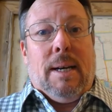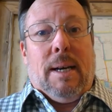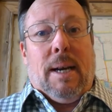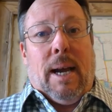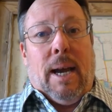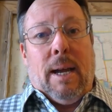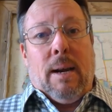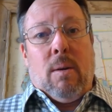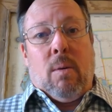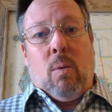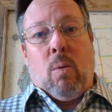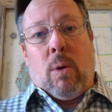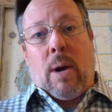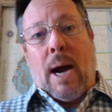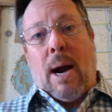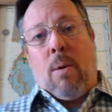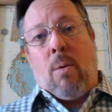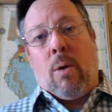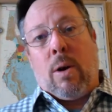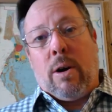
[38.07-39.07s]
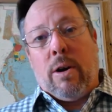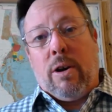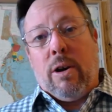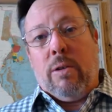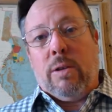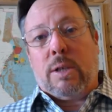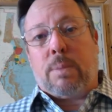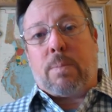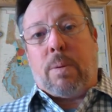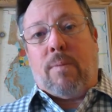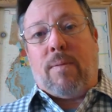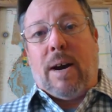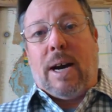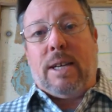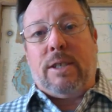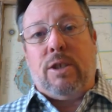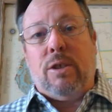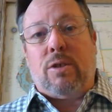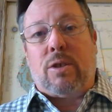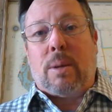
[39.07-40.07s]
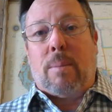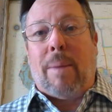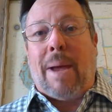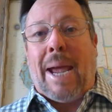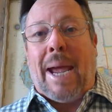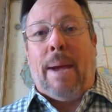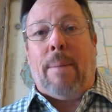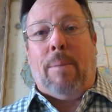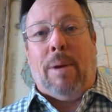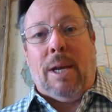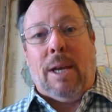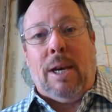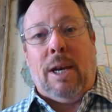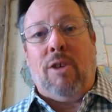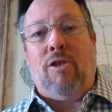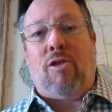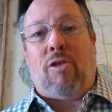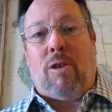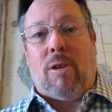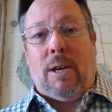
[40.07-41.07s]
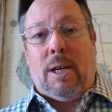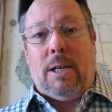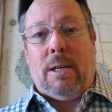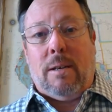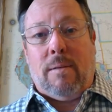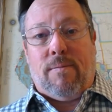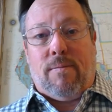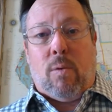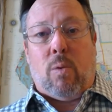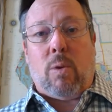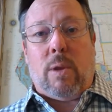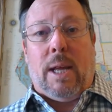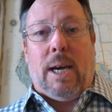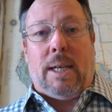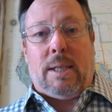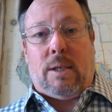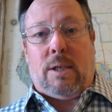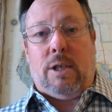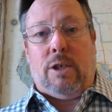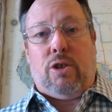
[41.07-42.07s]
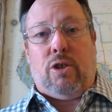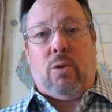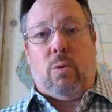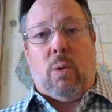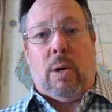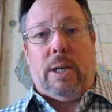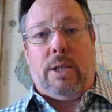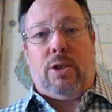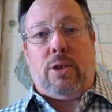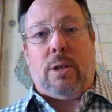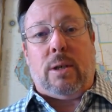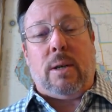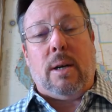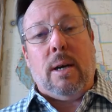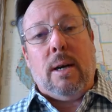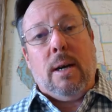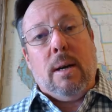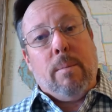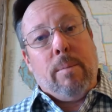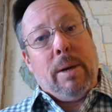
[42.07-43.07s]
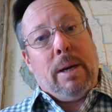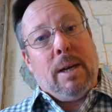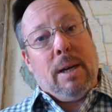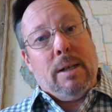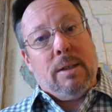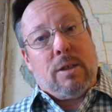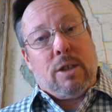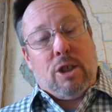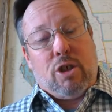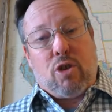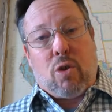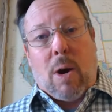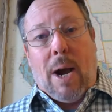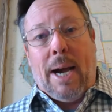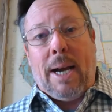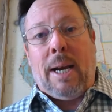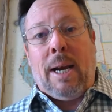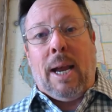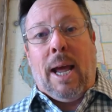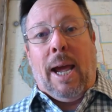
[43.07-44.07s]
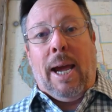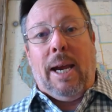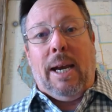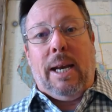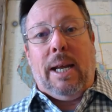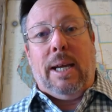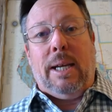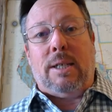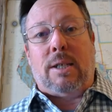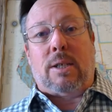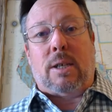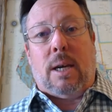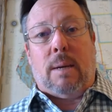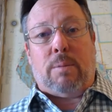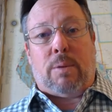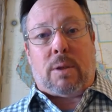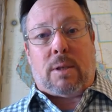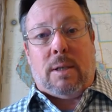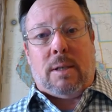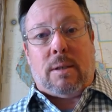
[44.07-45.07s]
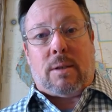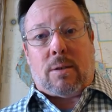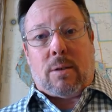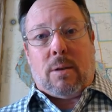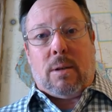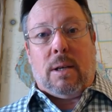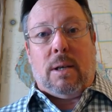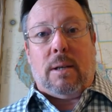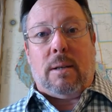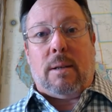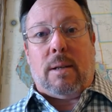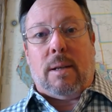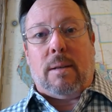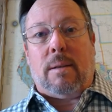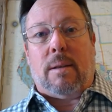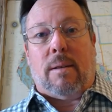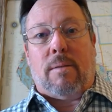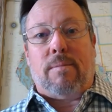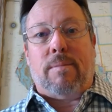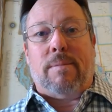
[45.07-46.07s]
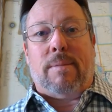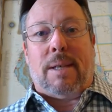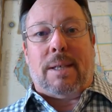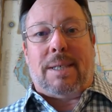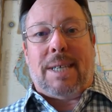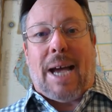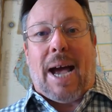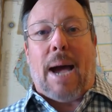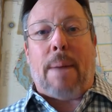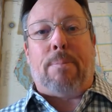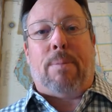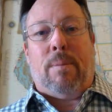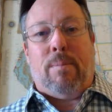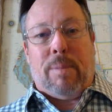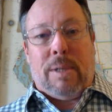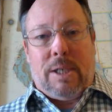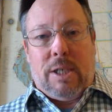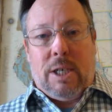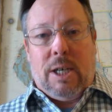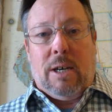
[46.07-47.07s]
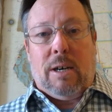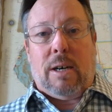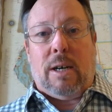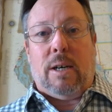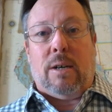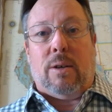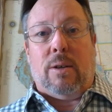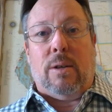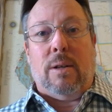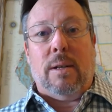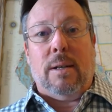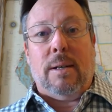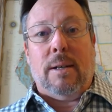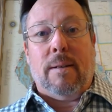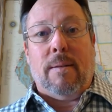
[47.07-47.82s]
And what I want to do is provide you some ammunition for that situation, because the Triton AD substance, or the type of material